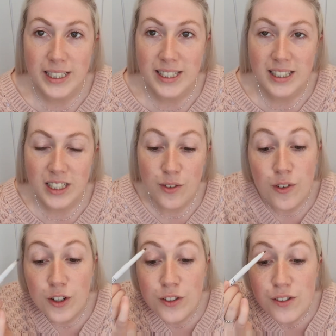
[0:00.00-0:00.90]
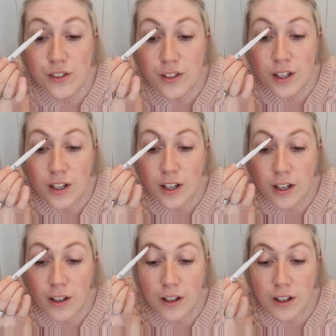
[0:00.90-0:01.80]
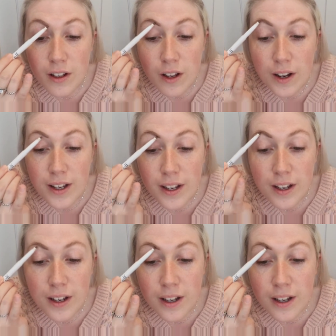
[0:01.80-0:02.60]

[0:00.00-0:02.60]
see the difference. Like,